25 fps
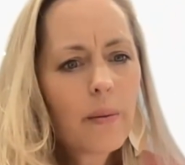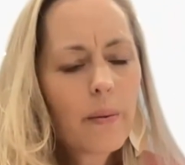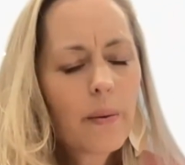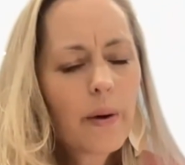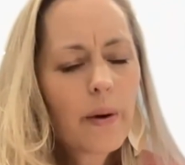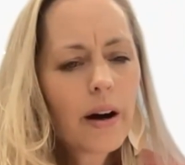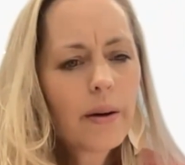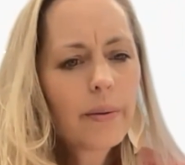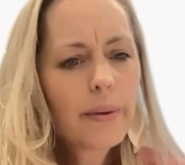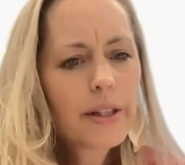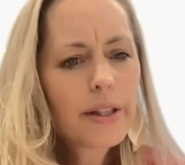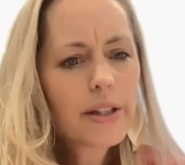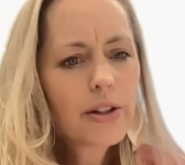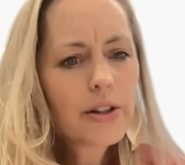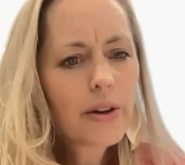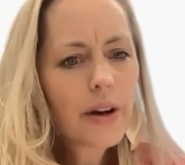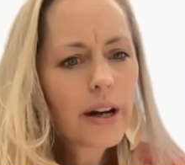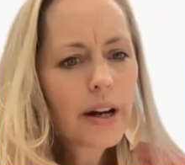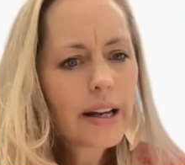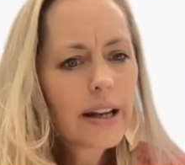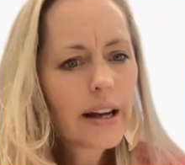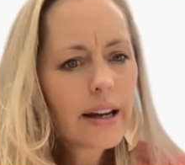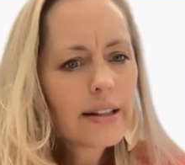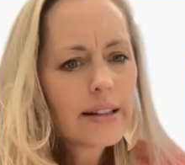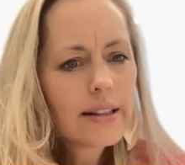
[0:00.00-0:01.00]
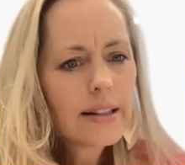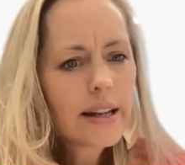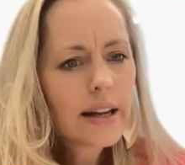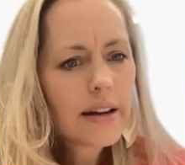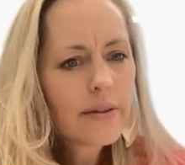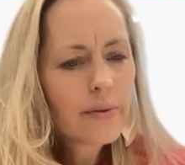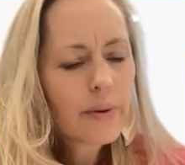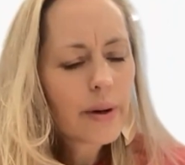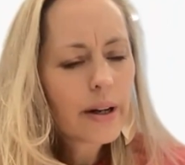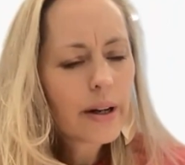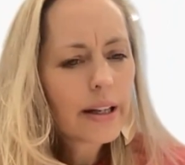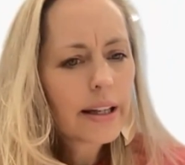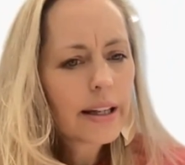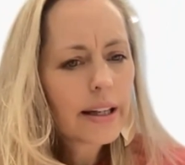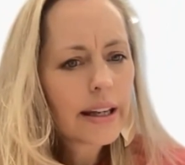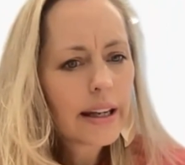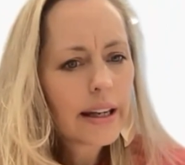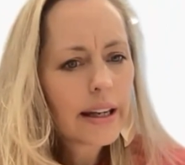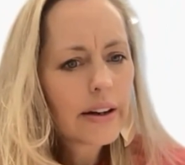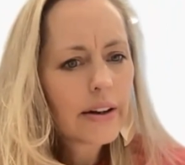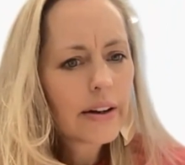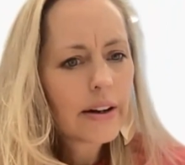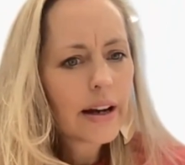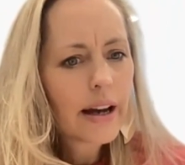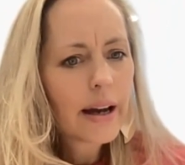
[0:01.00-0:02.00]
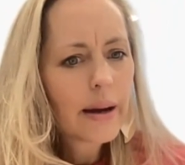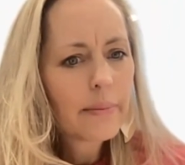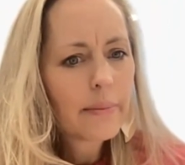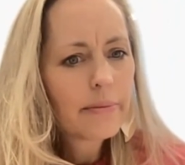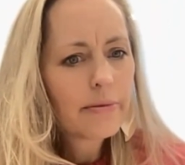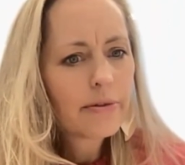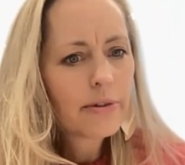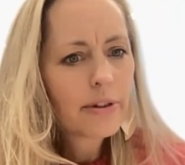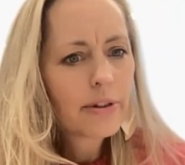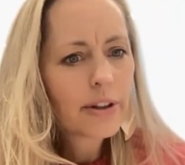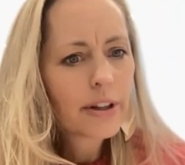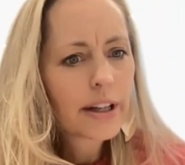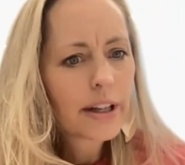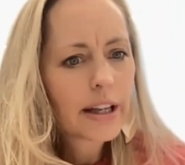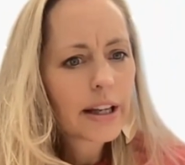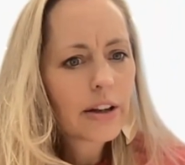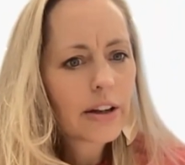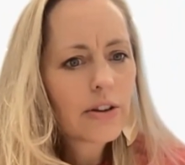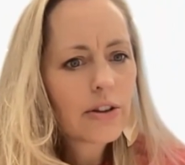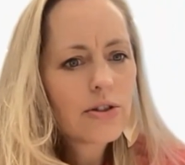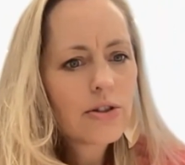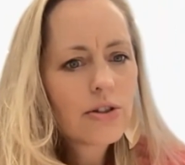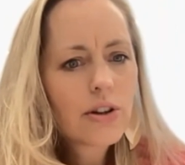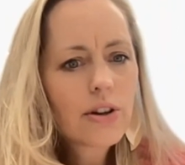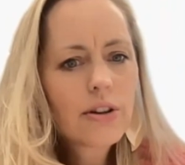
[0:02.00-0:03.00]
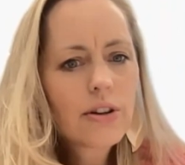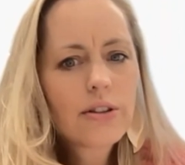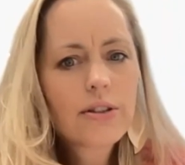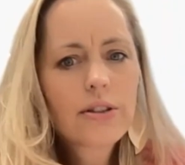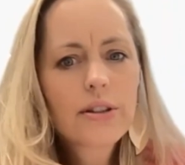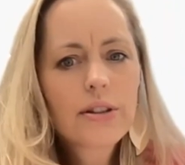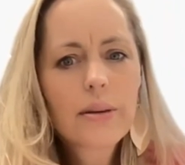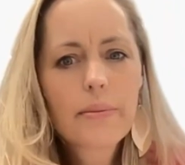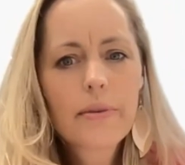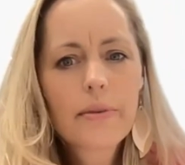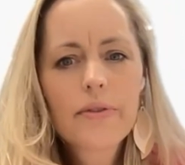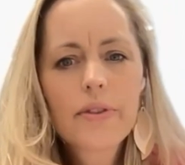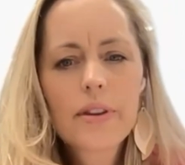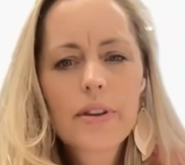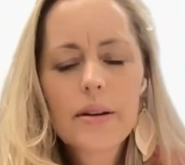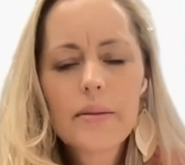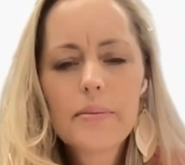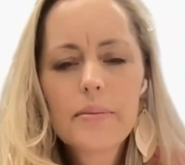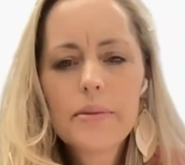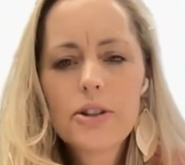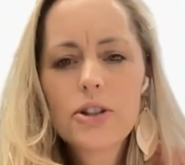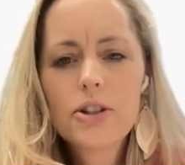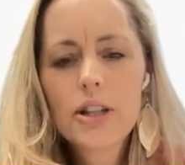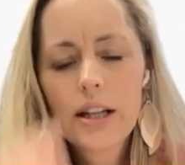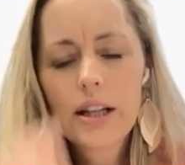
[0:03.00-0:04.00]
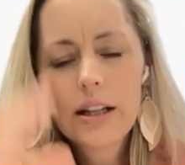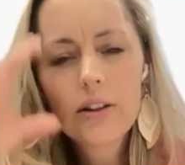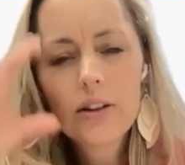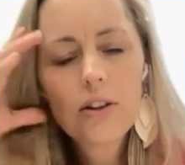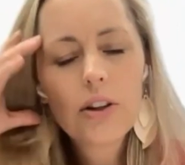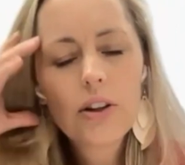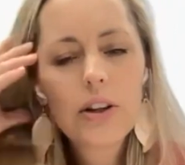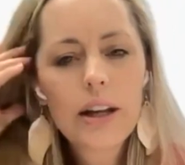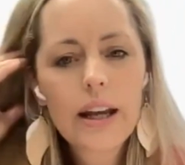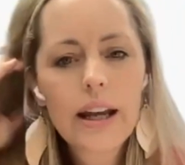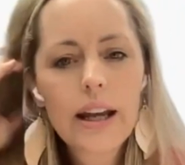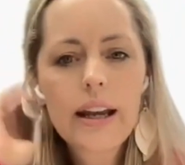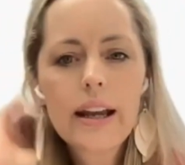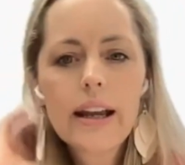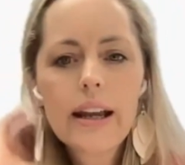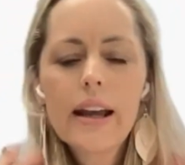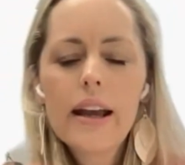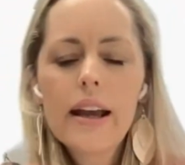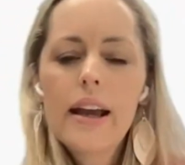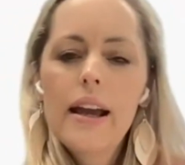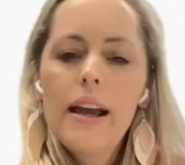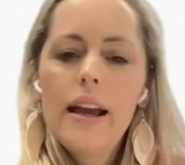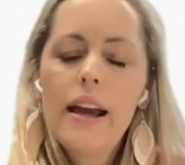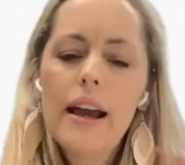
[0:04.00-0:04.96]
While we do, I did have one here, Veronika. You showed some of the machine learning